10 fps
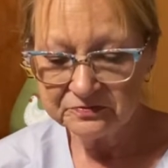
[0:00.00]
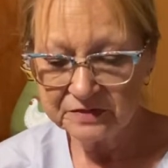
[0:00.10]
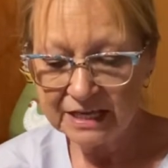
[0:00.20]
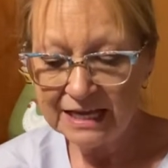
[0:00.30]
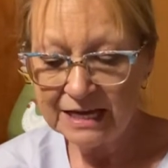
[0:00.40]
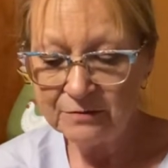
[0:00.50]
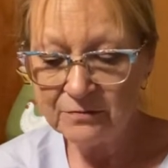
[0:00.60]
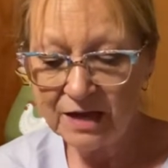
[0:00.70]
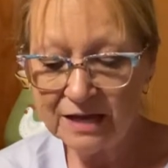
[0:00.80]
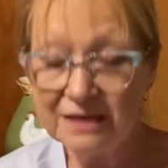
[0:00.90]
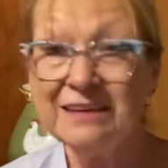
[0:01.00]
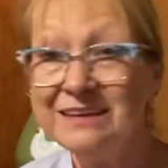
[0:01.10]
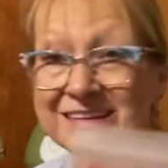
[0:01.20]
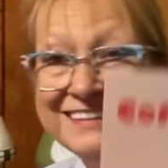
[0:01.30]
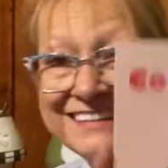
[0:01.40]
and it may
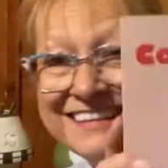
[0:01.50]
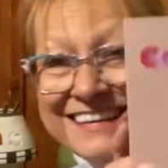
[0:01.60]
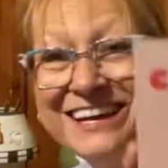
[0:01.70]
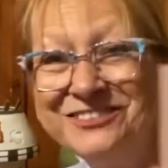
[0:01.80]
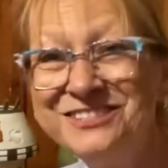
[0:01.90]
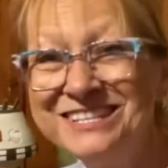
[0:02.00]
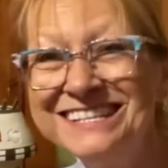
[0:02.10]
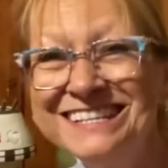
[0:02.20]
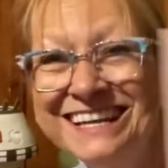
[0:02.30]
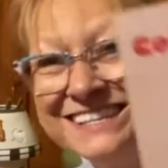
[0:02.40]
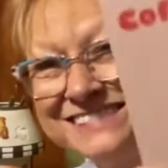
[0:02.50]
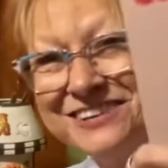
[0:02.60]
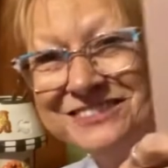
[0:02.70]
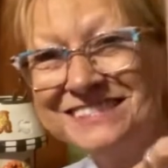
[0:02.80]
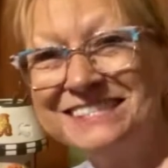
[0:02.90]
go to a
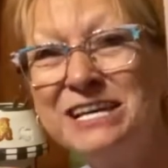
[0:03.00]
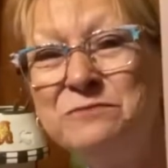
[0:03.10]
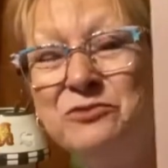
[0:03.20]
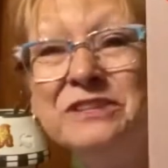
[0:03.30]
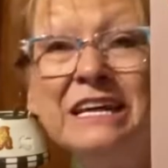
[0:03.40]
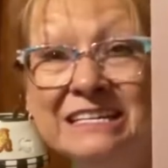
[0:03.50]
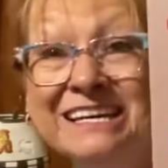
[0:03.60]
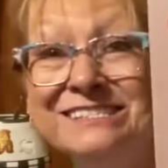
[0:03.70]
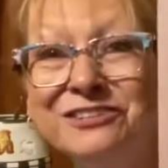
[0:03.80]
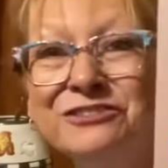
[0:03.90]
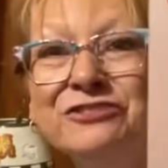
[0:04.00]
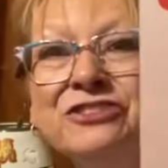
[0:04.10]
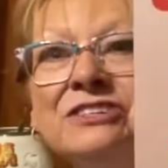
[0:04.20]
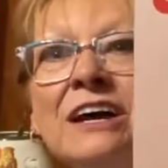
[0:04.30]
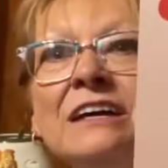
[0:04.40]
certain someone that does
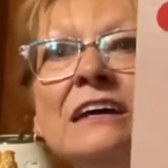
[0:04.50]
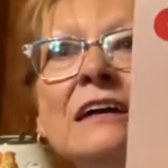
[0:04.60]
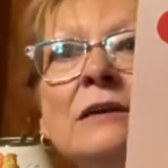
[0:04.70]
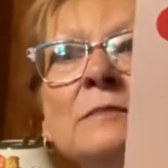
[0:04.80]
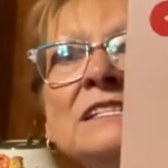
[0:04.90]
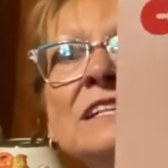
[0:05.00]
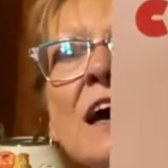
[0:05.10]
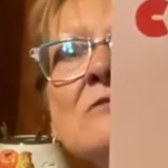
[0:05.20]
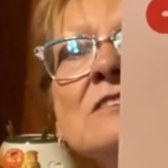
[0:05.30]
crochet, but it's called